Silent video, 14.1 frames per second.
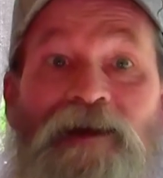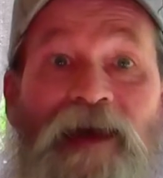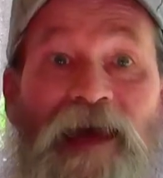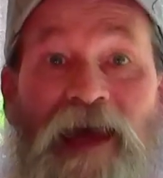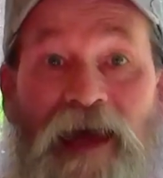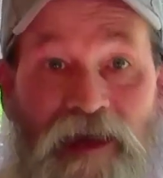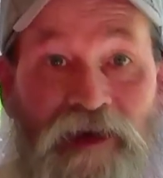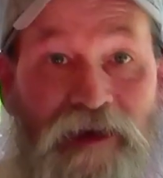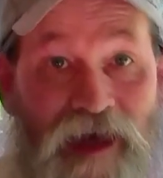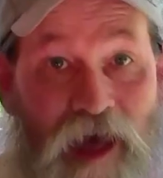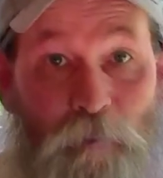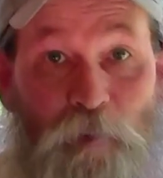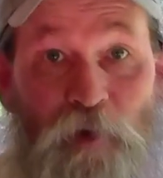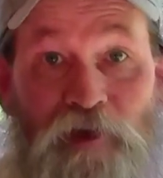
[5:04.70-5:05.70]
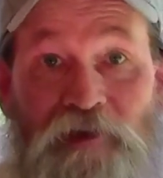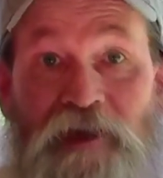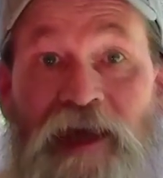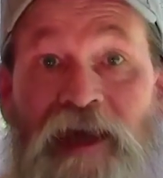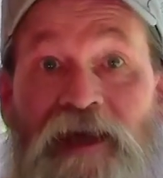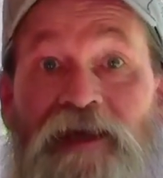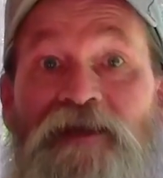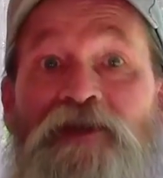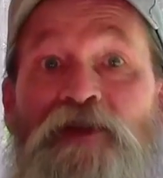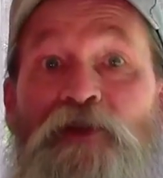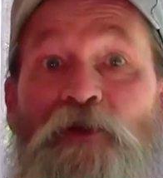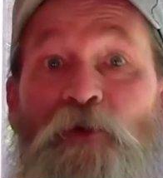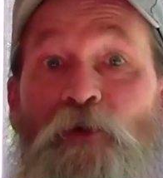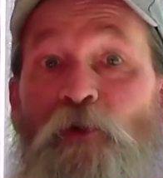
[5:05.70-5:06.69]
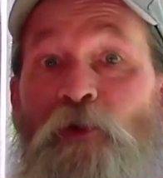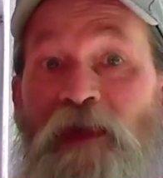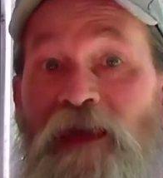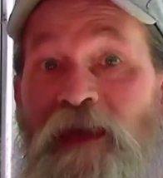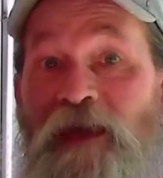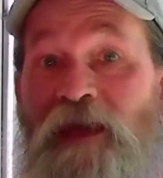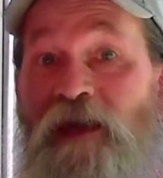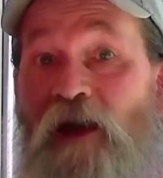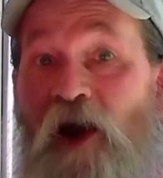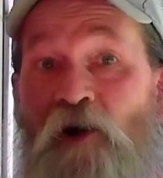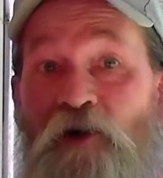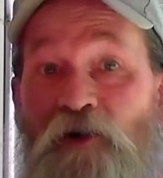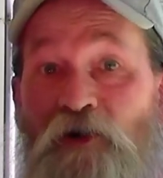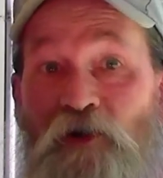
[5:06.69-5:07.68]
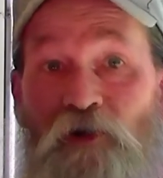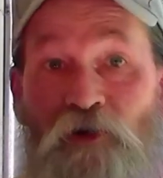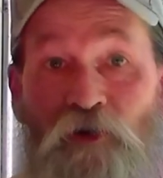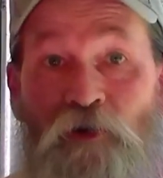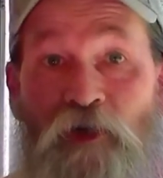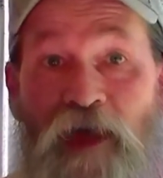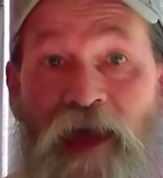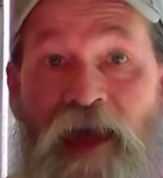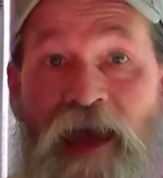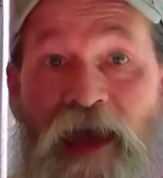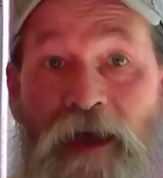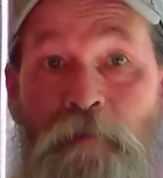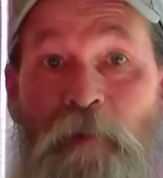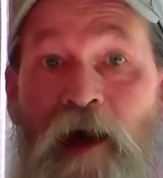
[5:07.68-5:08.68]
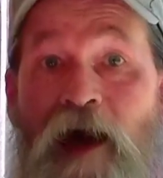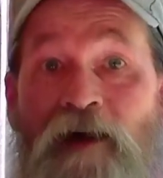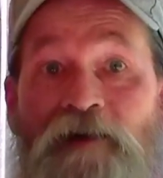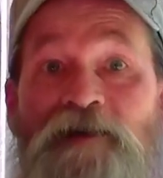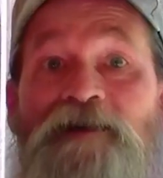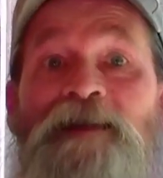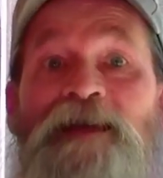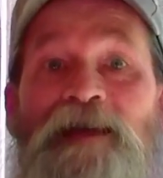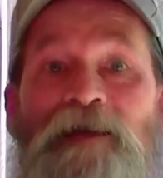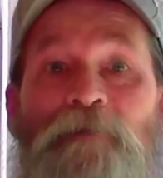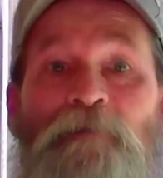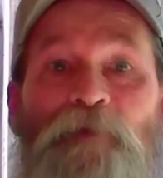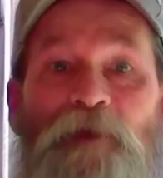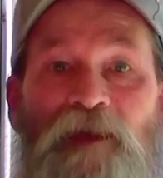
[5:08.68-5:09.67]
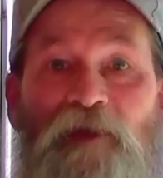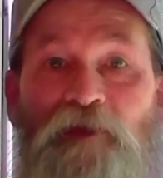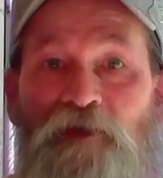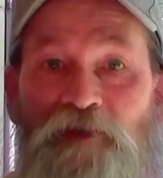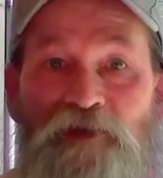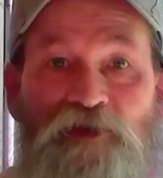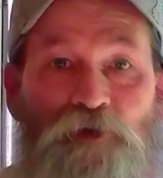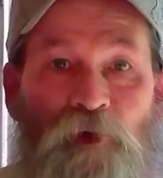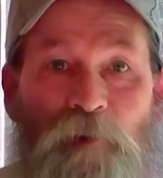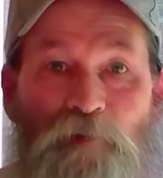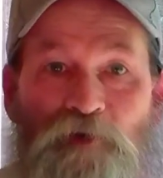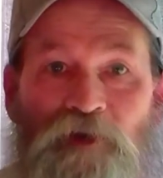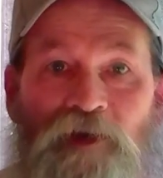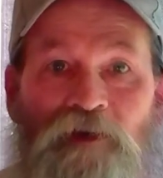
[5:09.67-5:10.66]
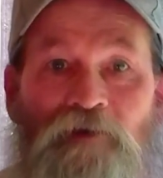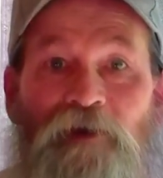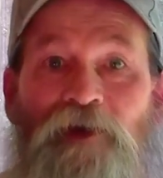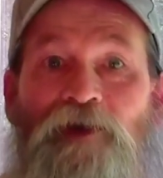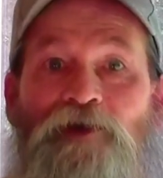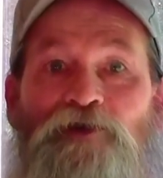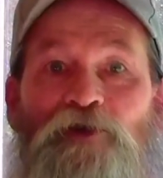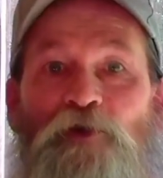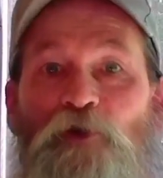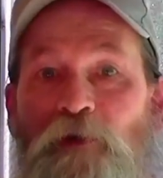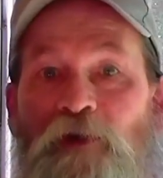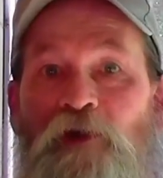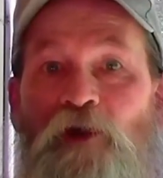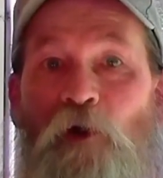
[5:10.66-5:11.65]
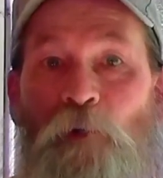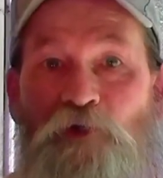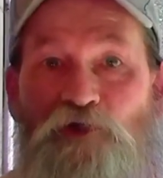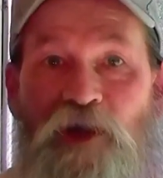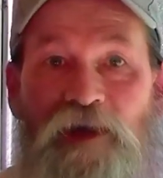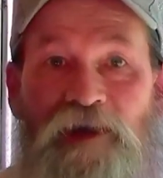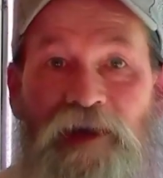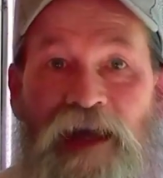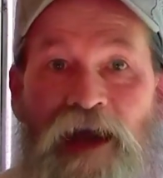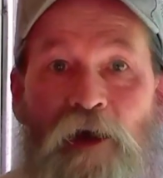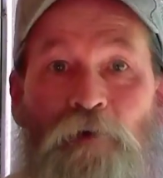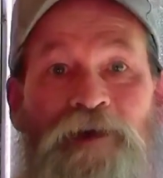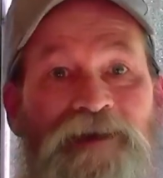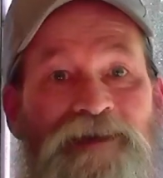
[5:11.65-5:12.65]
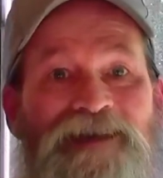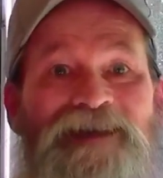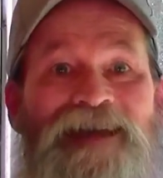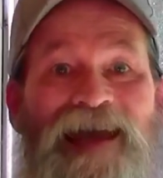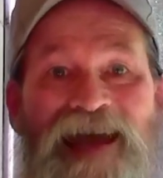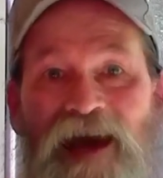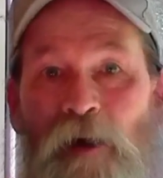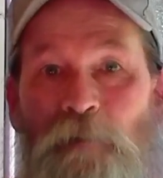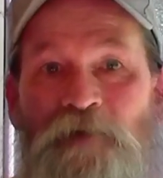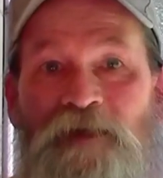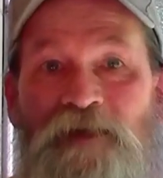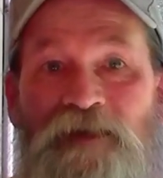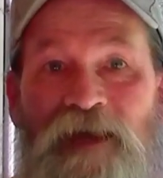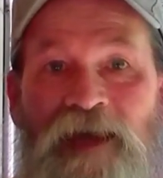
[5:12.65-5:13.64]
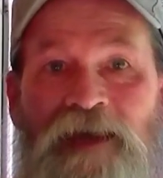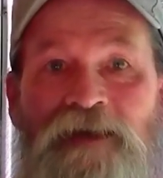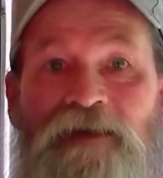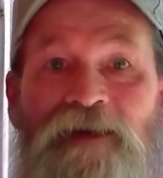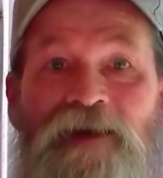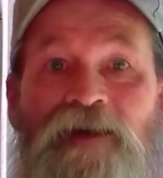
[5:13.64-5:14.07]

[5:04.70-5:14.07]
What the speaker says: And I'll put a link to the article, the ad policy, in the description so you can go and check it out and stay up to date.